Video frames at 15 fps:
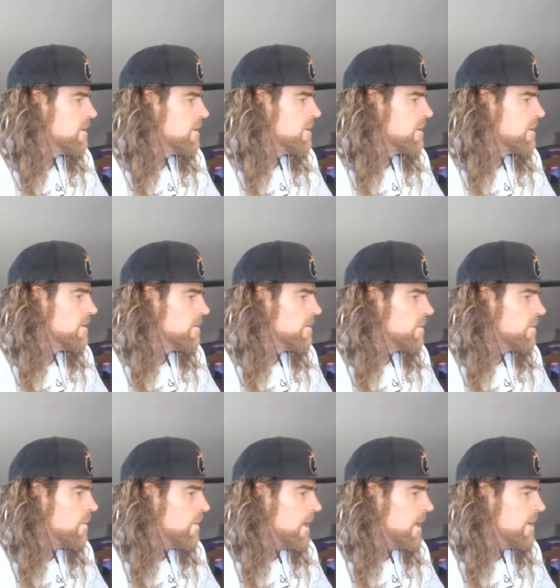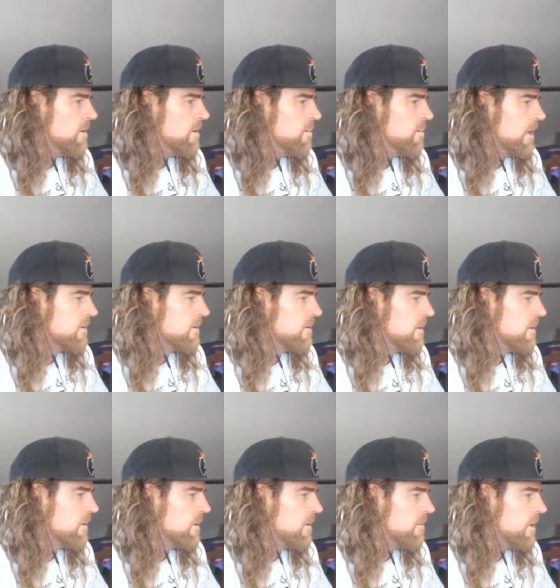because it's way too big. So
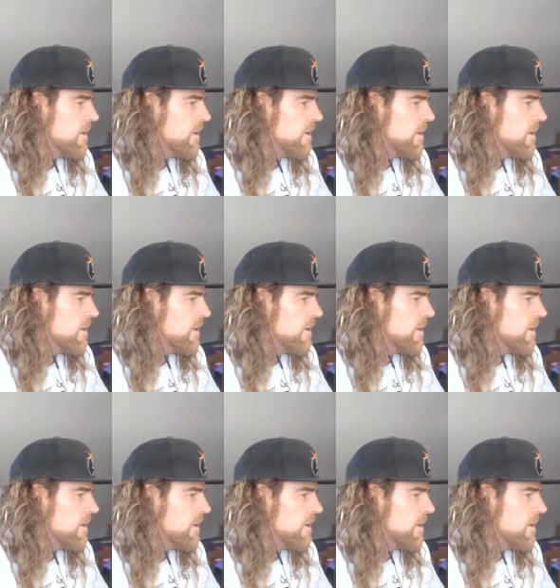give me a